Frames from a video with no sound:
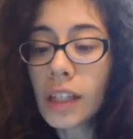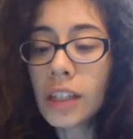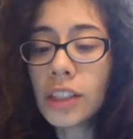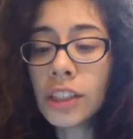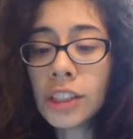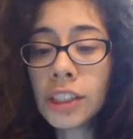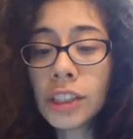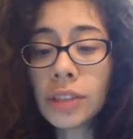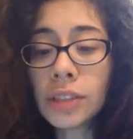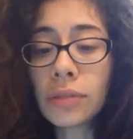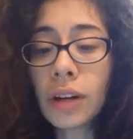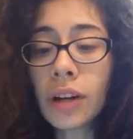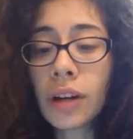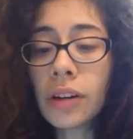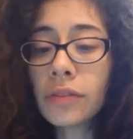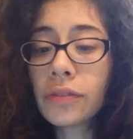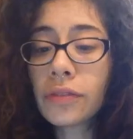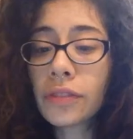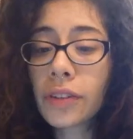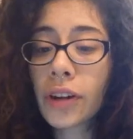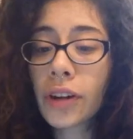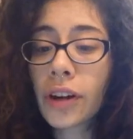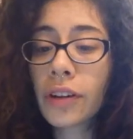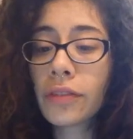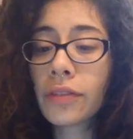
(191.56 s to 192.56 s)
She wrote
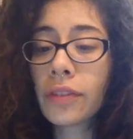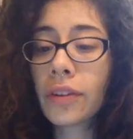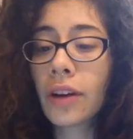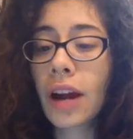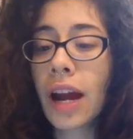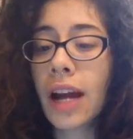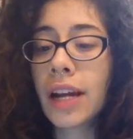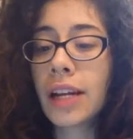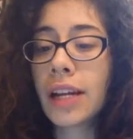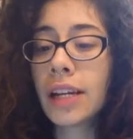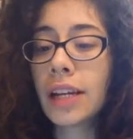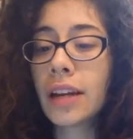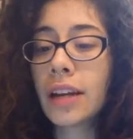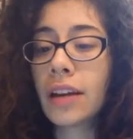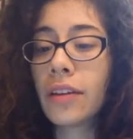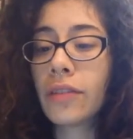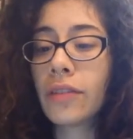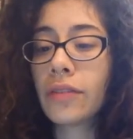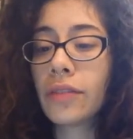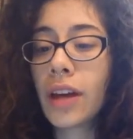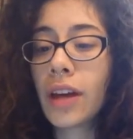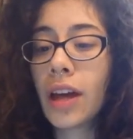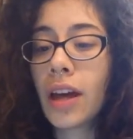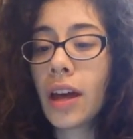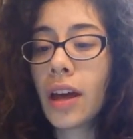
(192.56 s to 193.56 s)
for a variety of
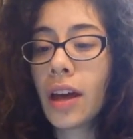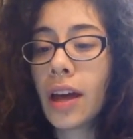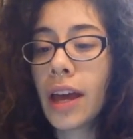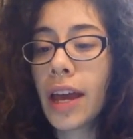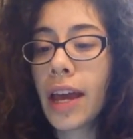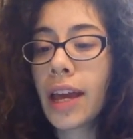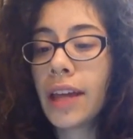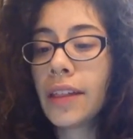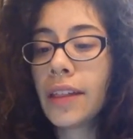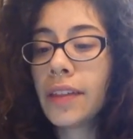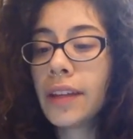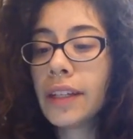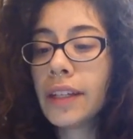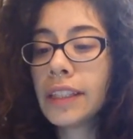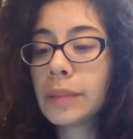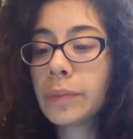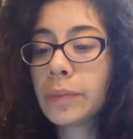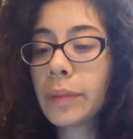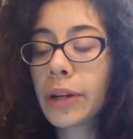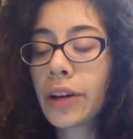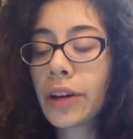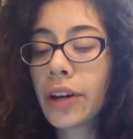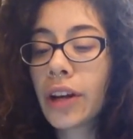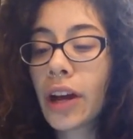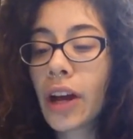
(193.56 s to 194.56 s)
atheist
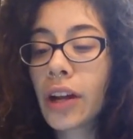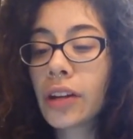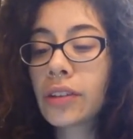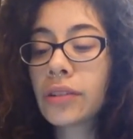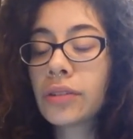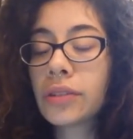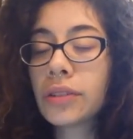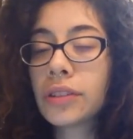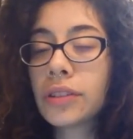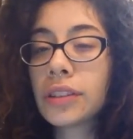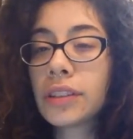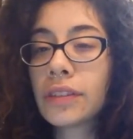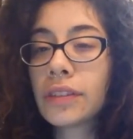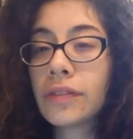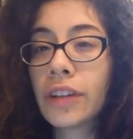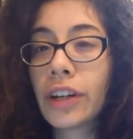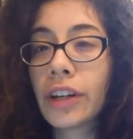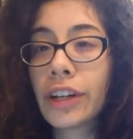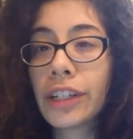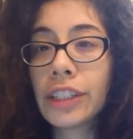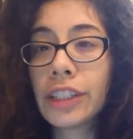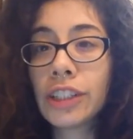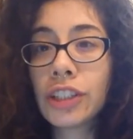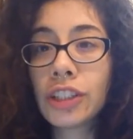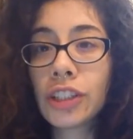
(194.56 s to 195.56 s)
periodicals and
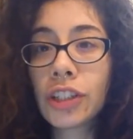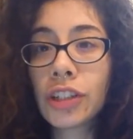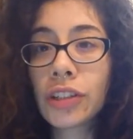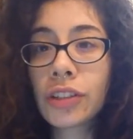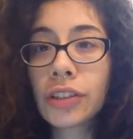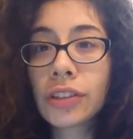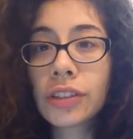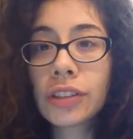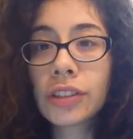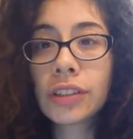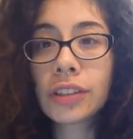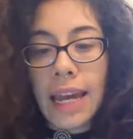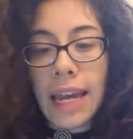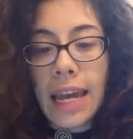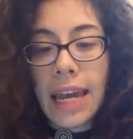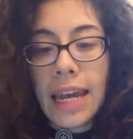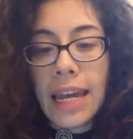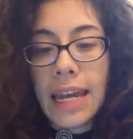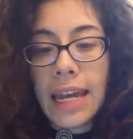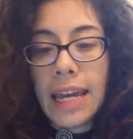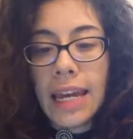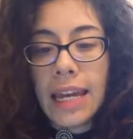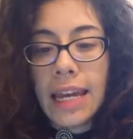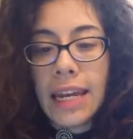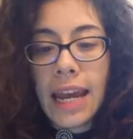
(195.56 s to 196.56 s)
various journals.
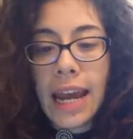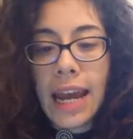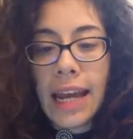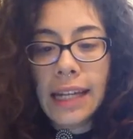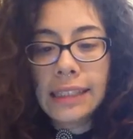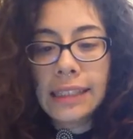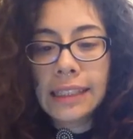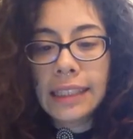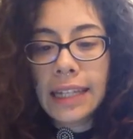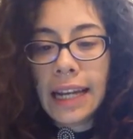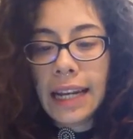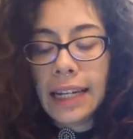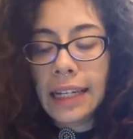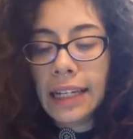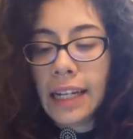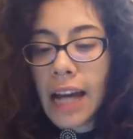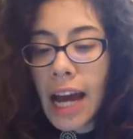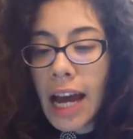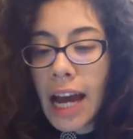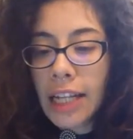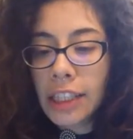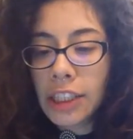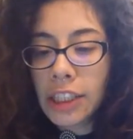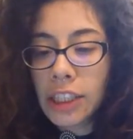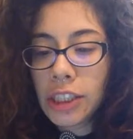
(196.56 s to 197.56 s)
In
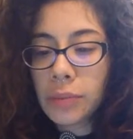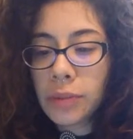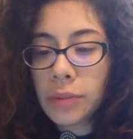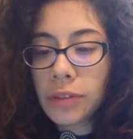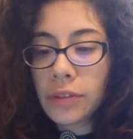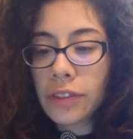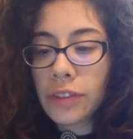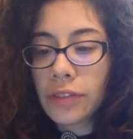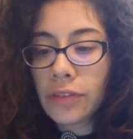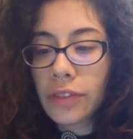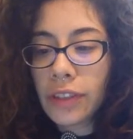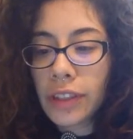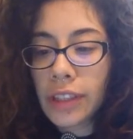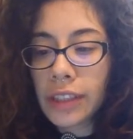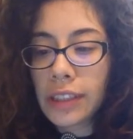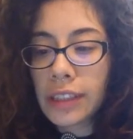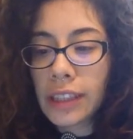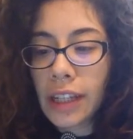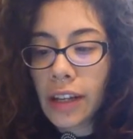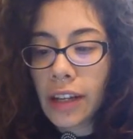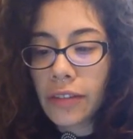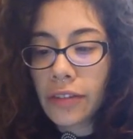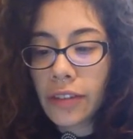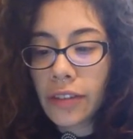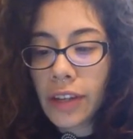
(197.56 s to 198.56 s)
1889, she moved to
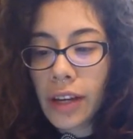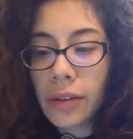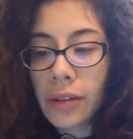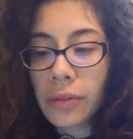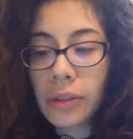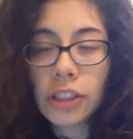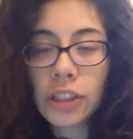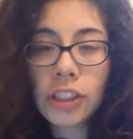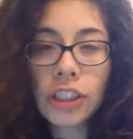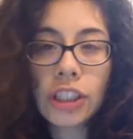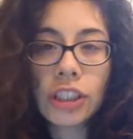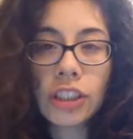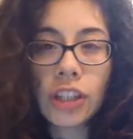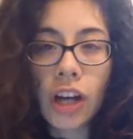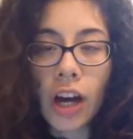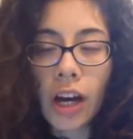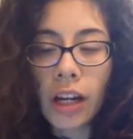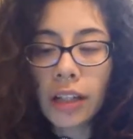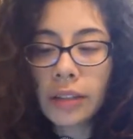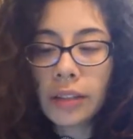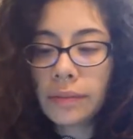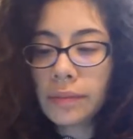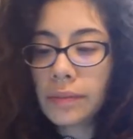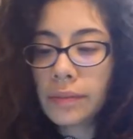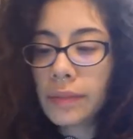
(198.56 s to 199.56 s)
Philadelphia, where she
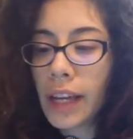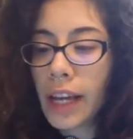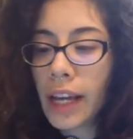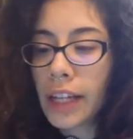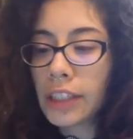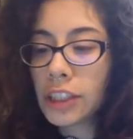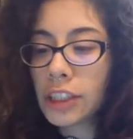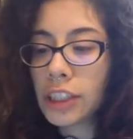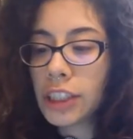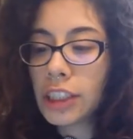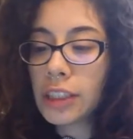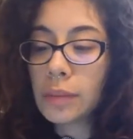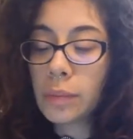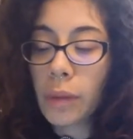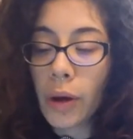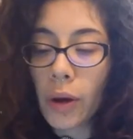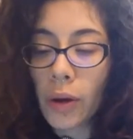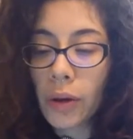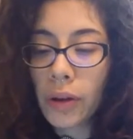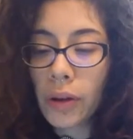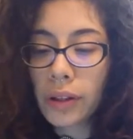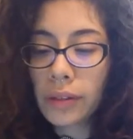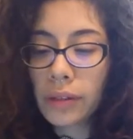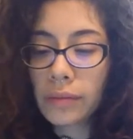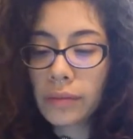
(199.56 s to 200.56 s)
taught and she
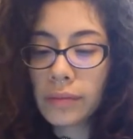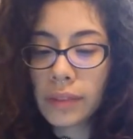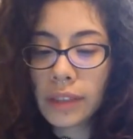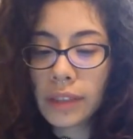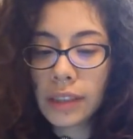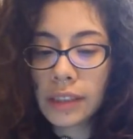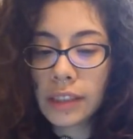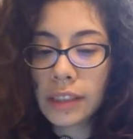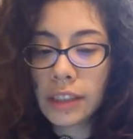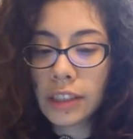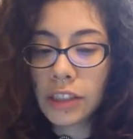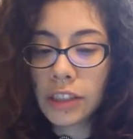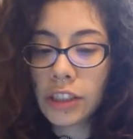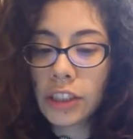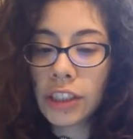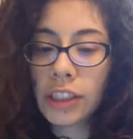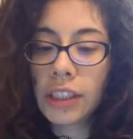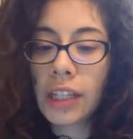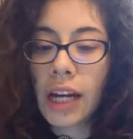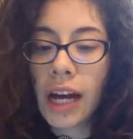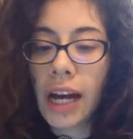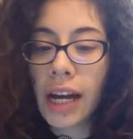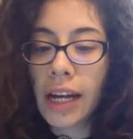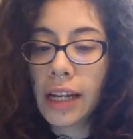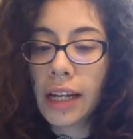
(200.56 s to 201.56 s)
spoke until she
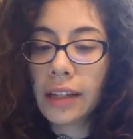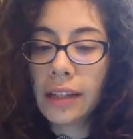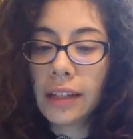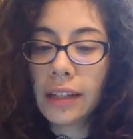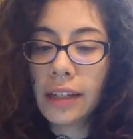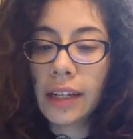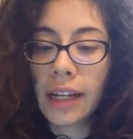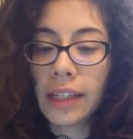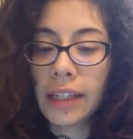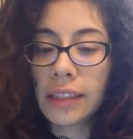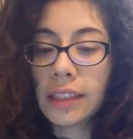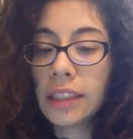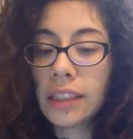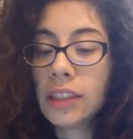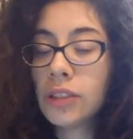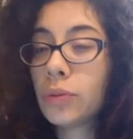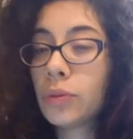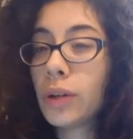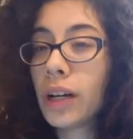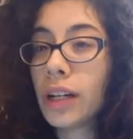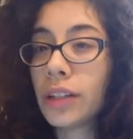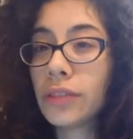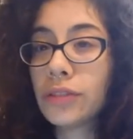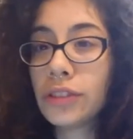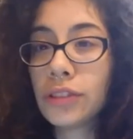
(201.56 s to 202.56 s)
died in
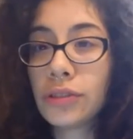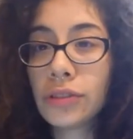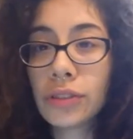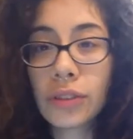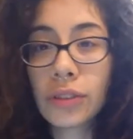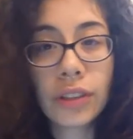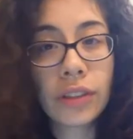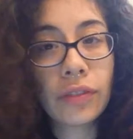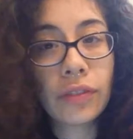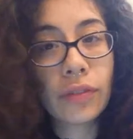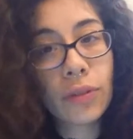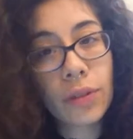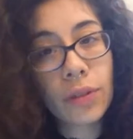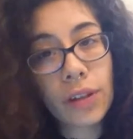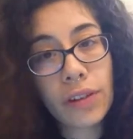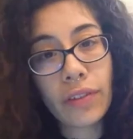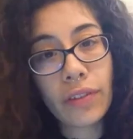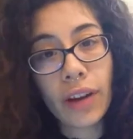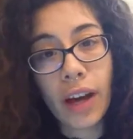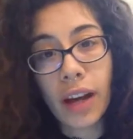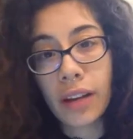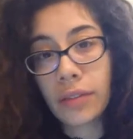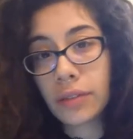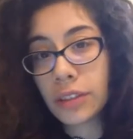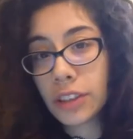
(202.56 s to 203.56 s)
1912. She was only
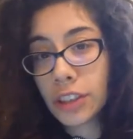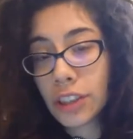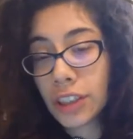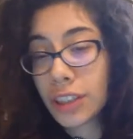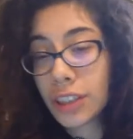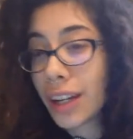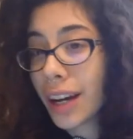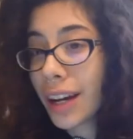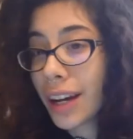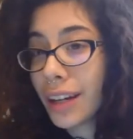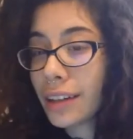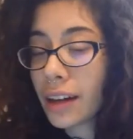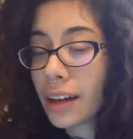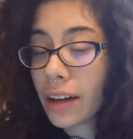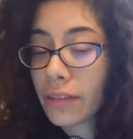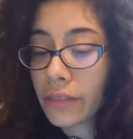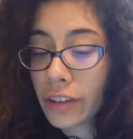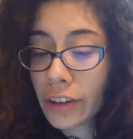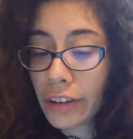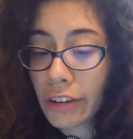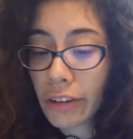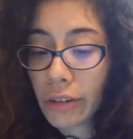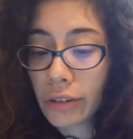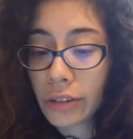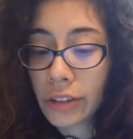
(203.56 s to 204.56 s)
45 when she died, not
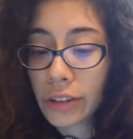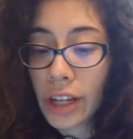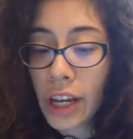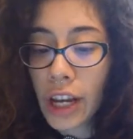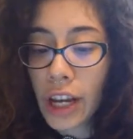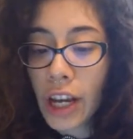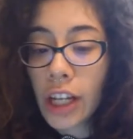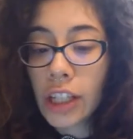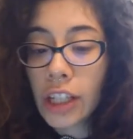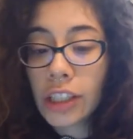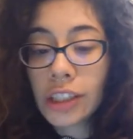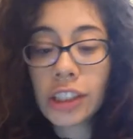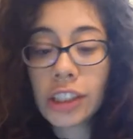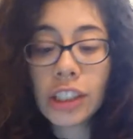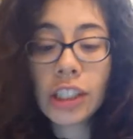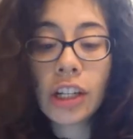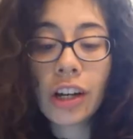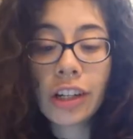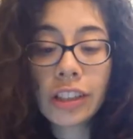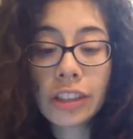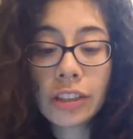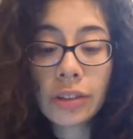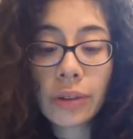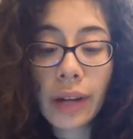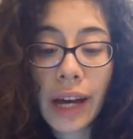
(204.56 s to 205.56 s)
very old. She
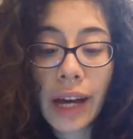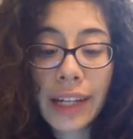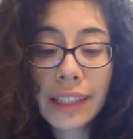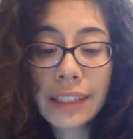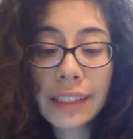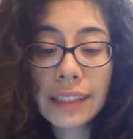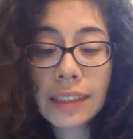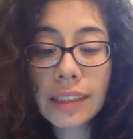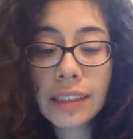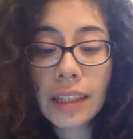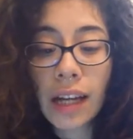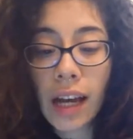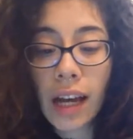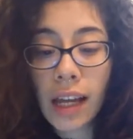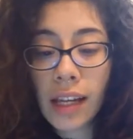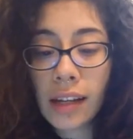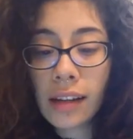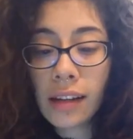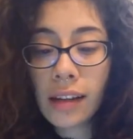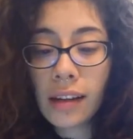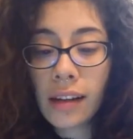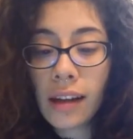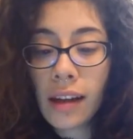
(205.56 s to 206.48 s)
also had a son